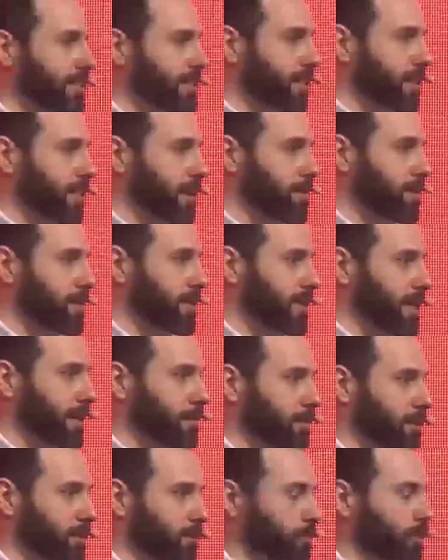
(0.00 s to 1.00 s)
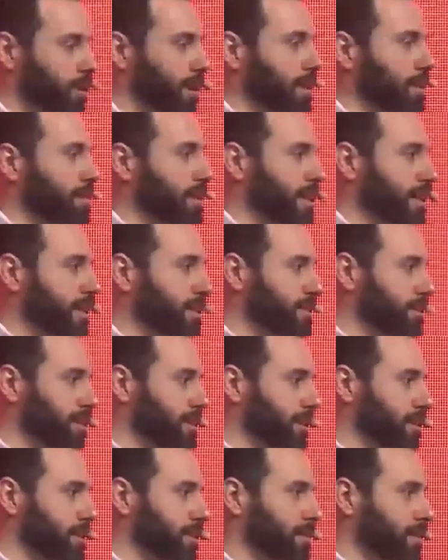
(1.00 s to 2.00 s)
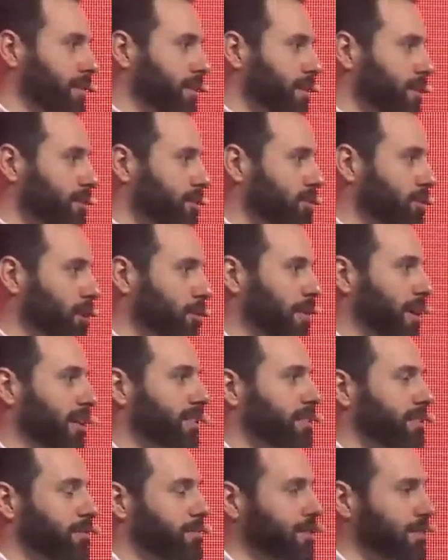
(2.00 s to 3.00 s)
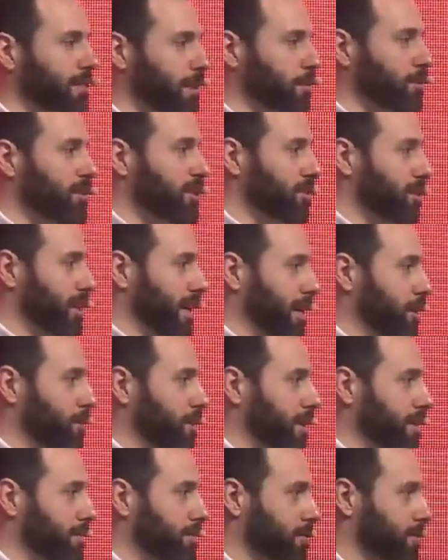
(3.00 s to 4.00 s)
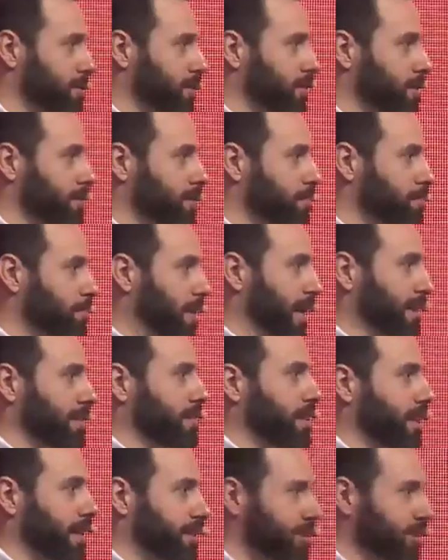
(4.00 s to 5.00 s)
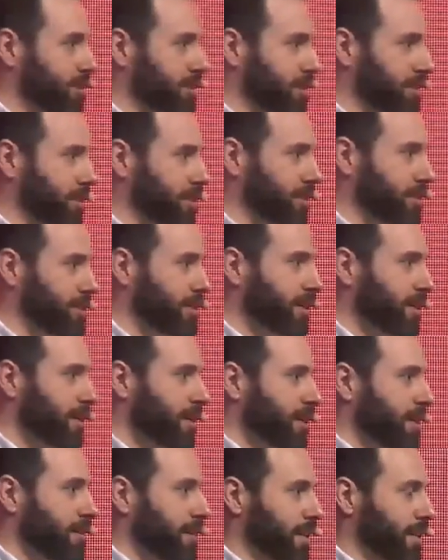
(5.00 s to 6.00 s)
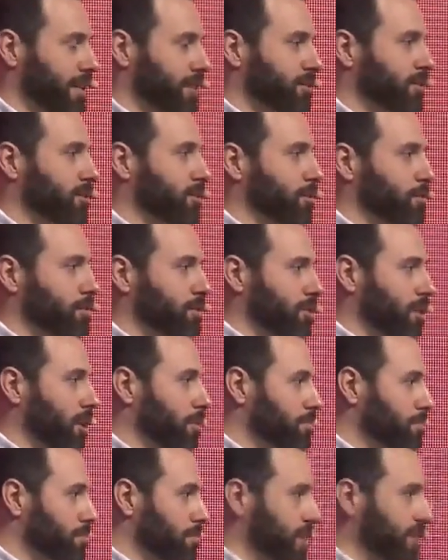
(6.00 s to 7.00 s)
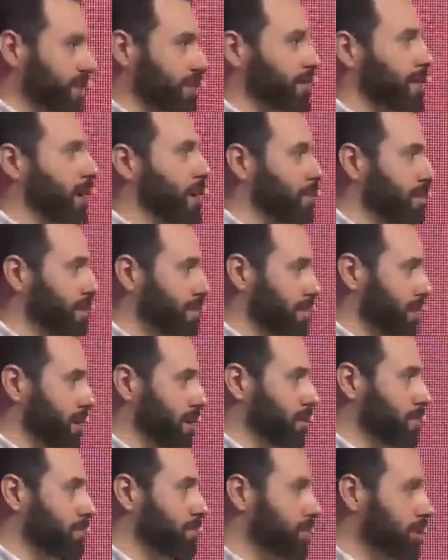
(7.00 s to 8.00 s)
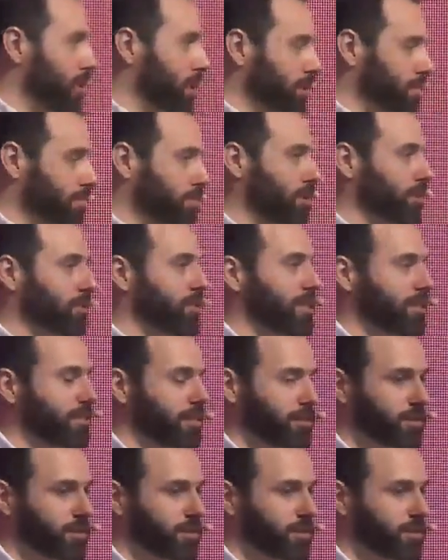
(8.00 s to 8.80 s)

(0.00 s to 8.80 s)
to come to the table as well. They need to stop asking for double digit equity for patent licenses. They need to stop messing around with you know, long processes.